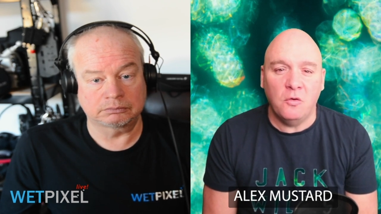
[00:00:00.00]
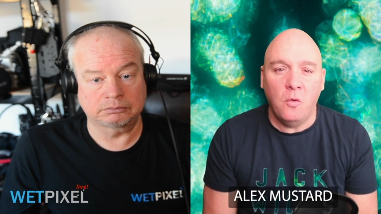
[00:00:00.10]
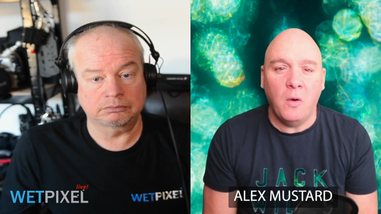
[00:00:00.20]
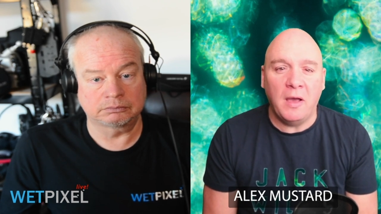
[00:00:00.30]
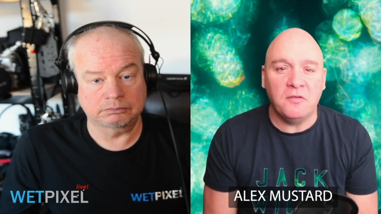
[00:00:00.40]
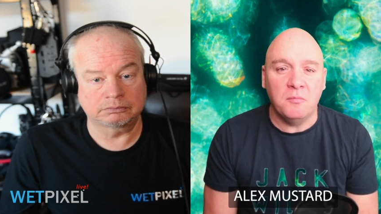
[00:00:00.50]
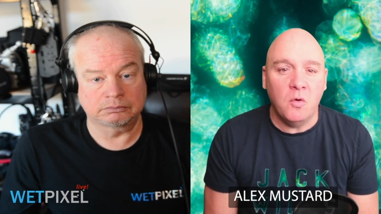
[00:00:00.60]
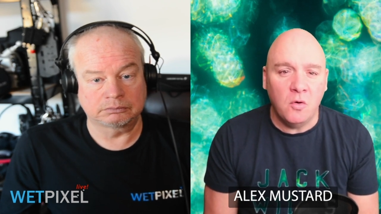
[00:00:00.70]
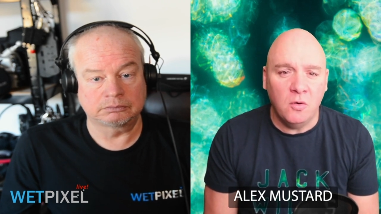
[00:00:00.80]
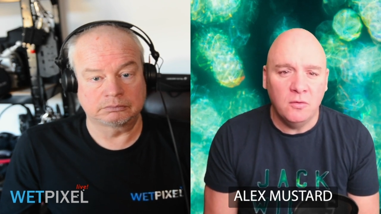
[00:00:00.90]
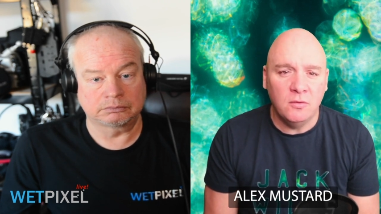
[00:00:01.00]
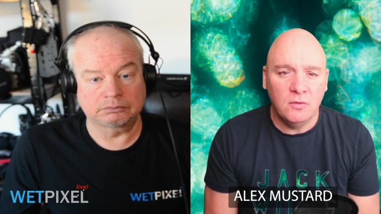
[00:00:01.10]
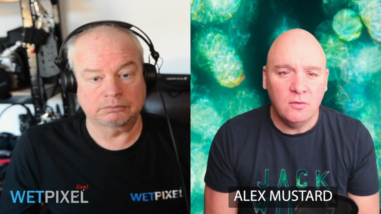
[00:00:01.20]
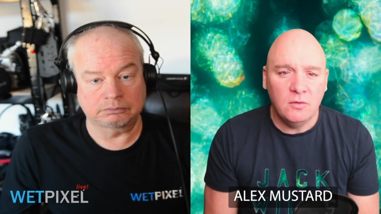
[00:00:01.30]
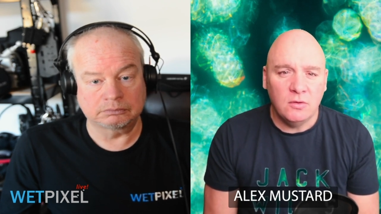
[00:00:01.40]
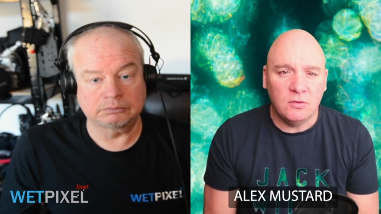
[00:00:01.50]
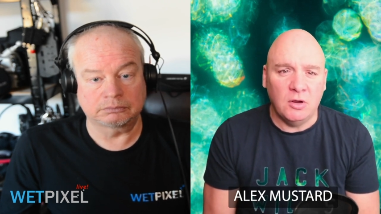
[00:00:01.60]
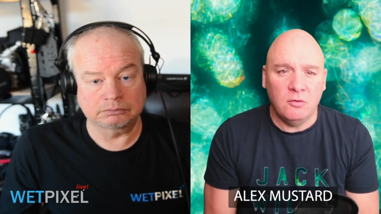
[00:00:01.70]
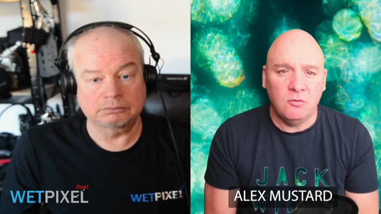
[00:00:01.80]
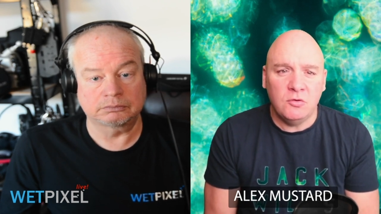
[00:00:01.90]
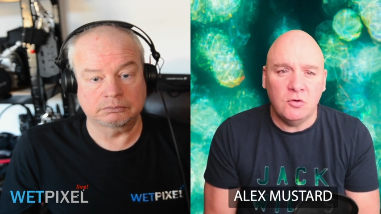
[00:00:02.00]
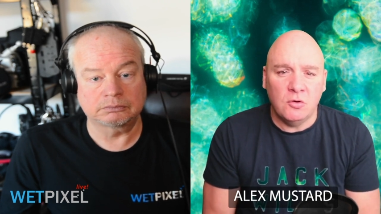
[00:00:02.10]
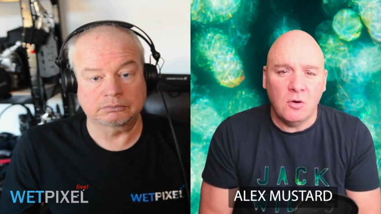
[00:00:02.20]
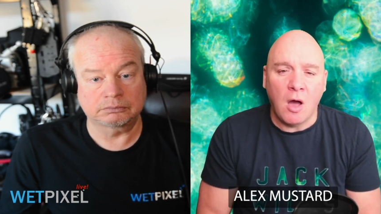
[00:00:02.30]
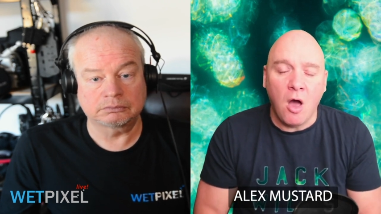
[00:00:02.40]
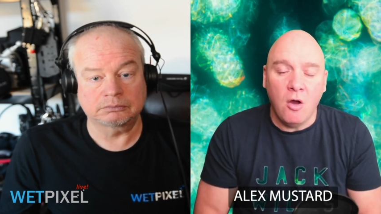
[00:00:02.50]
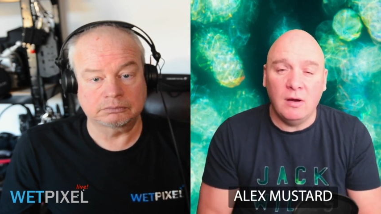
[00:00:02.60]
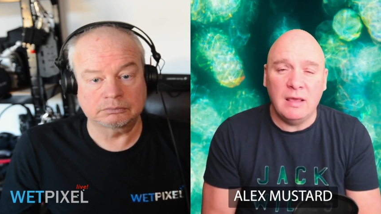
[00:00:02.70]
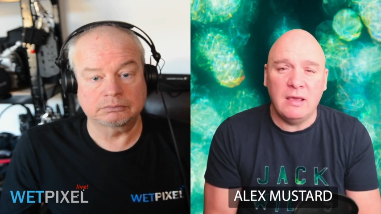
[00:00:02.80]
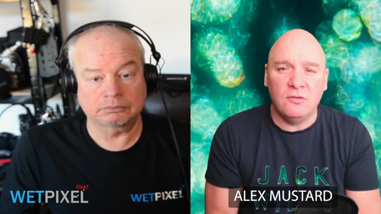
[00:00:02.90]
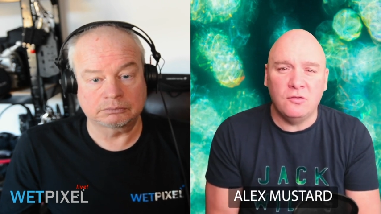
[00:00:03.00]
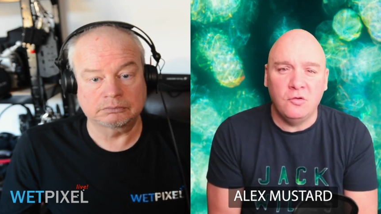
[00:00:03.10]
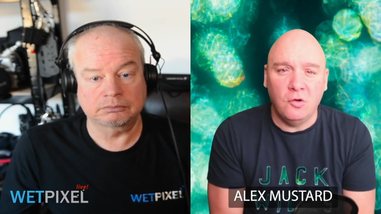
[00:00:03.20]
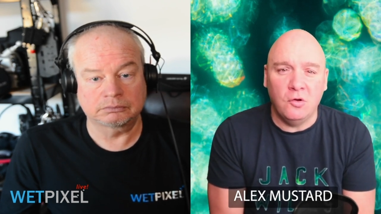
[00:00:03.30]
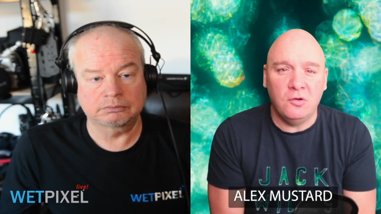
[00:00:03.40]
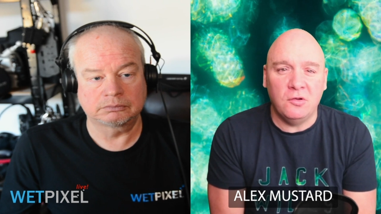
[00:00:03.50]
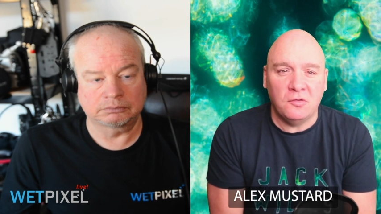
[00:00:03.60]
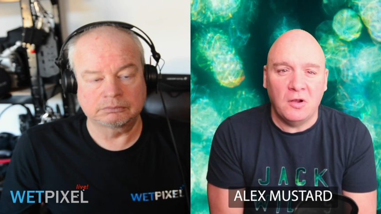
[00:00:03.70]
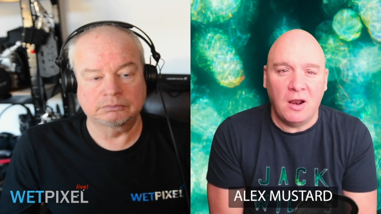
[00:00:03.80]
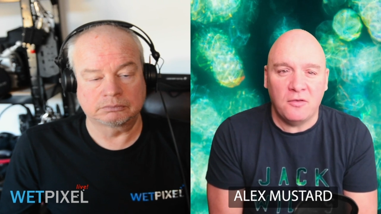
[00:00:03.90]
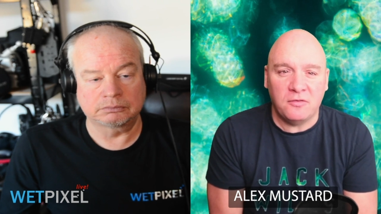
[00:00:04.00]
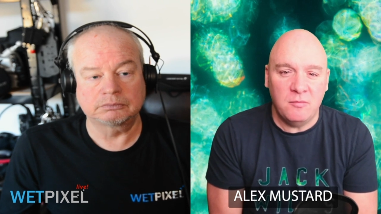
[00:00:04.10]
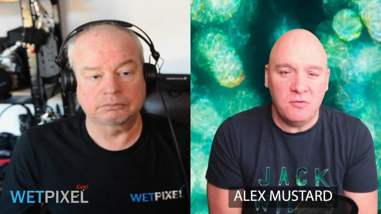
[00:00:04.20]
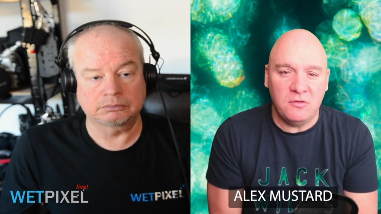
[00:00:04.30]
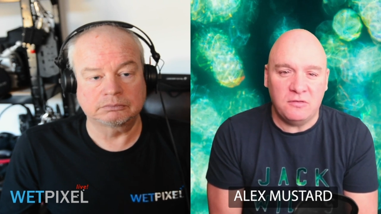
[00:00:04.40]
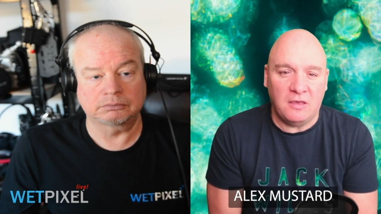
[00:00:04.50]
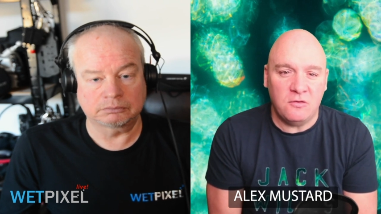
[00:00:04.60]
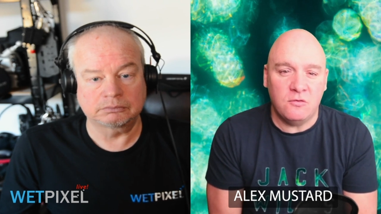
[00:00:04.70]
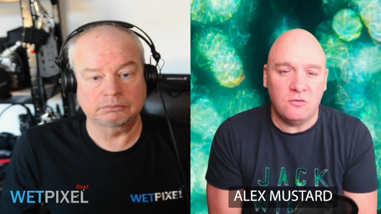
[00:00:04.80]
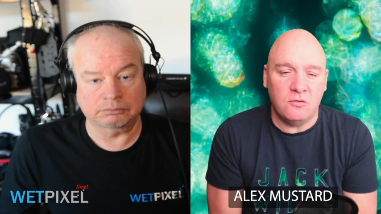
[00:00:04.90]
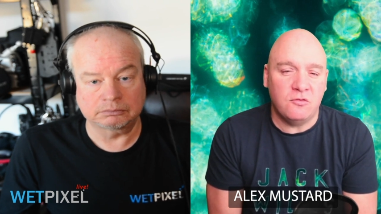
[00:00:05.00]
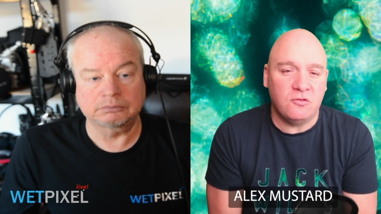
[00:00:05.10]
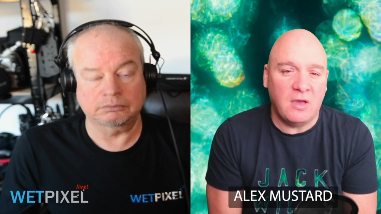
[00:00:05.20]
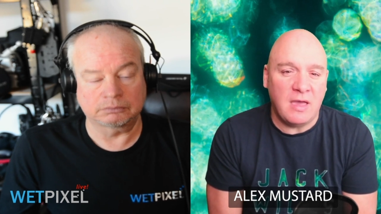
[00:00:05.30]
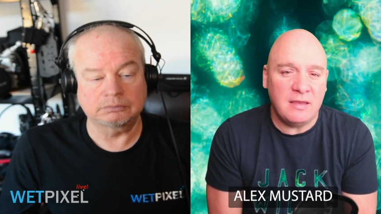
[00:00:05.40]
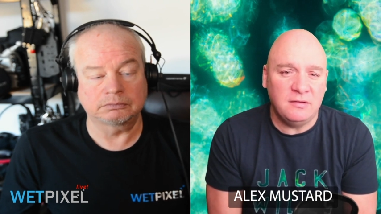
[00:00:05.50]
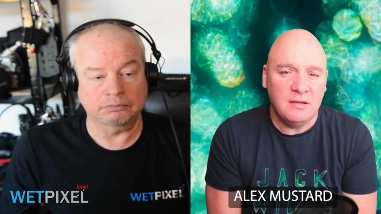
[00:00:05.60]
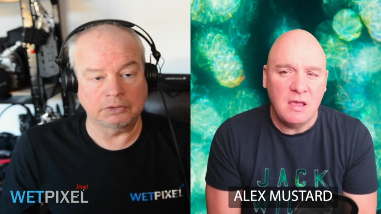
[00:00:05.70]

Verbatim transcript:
Speaker 1: always more. You know, you're only as good as the last images that you shared.